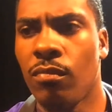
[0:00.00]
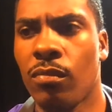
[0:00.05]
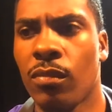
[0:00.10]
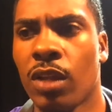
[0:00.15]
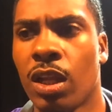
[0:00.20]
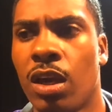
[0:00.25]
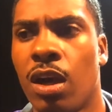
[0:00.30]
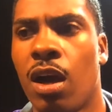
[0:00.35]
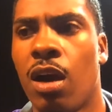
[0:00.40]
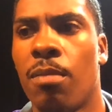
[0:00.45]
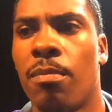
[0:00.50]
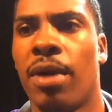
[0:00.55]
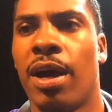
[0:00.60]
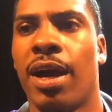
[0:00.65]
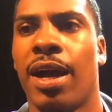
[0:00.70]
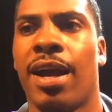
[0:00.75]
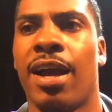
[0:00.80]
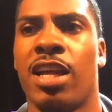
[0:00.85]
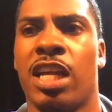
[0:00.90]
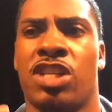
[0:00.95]

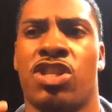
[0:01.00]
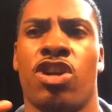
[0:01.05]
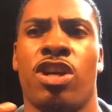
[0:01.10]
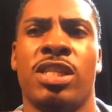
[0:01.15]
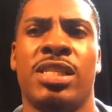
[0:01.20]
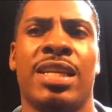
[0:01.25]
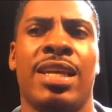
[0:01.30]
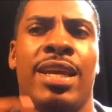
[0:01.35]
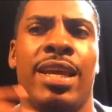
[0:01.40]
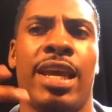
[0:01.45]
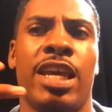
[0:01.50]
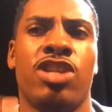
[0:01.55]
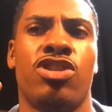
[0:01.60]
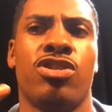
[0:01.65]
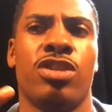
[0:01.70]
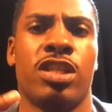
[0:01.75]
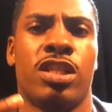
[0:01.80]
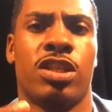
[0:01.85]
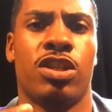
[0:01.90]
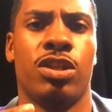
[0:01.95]
I started to get
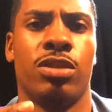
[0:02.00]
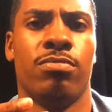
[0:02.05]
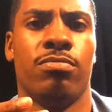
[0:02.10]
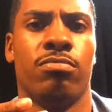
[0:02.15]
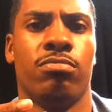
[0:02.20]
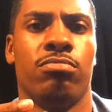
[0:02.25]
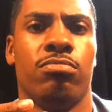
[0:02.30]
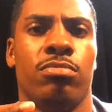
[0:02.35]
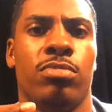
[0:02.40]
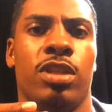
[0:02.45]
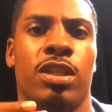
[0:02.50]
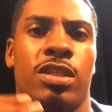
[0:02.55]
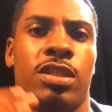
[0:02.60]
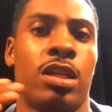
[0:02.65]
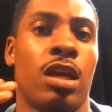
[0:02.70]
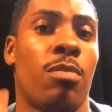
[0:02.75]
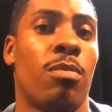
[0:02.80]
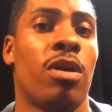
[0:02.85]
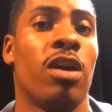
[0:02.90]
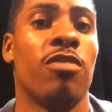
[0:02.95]
interest the
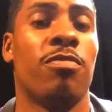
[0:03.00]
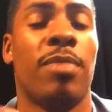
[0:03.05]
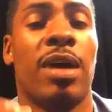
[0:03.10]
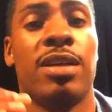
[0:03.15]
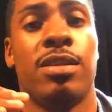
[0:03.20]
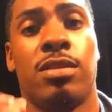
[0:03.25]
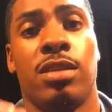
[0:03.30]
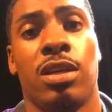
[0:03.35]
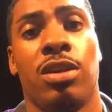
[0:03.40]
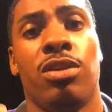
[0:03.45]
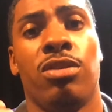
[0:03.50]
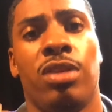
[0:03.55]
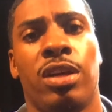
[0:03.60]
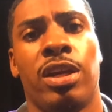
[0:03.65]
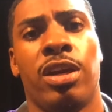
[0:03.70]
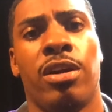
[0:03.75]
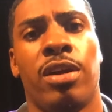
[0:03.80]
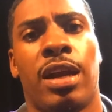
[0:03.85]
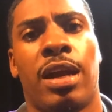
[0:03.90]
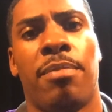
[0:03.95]
summer of my senior
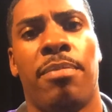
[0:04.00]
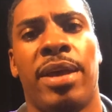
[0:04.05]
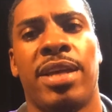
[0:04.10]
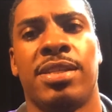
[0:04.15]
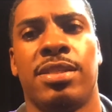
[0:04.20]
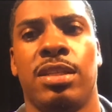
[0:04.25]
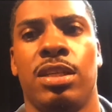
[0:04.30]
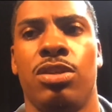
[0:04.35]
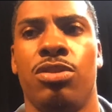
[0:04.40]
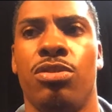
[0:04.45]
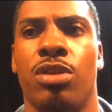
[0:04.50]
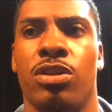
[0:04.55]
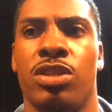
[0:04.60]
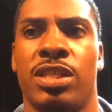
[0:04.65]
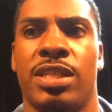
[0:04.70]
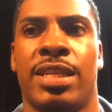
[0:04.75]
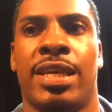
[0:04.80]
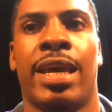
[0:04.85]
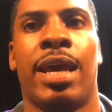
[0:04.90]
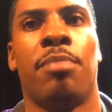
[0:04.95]
year, and I basically,
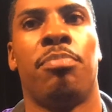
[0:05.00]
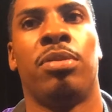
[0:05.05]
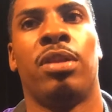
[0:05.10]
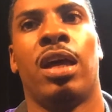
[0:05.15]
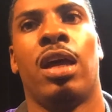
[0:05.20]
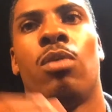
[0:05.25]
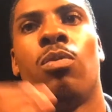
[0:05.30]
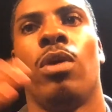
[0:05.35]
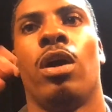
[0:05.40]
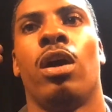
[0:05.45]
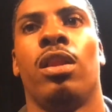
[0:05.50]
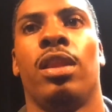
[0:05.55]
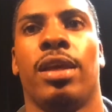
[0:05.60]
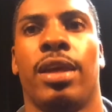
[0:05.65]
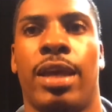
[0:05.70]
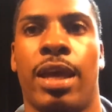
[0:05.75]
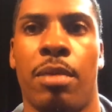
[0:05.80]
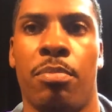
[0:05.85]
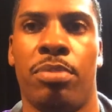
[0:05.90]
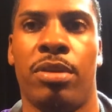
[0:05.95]
just kept playing well and
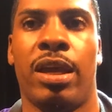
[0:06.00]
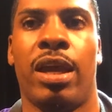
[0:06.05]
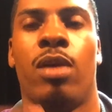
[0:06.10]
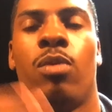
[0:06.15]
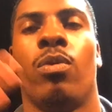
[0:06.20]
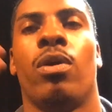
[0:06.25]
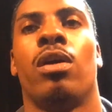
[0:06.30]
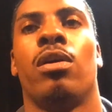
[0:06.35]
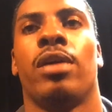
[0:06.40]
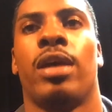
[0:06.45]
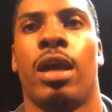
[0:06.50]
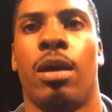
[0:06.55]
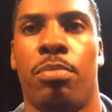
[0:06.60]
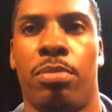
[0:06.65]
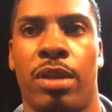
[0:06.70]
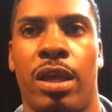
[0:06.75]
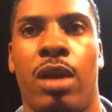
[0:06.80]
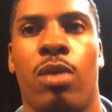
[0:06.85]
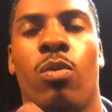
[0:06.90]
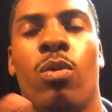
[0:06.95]
kept playing well, kept
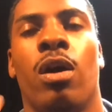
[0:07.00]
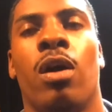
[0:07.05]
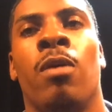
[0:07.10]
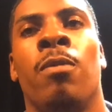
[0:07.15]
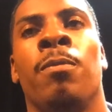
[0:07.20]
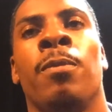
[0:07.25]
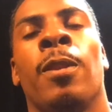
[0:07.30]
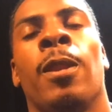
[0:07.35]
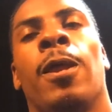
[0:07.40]
playing well.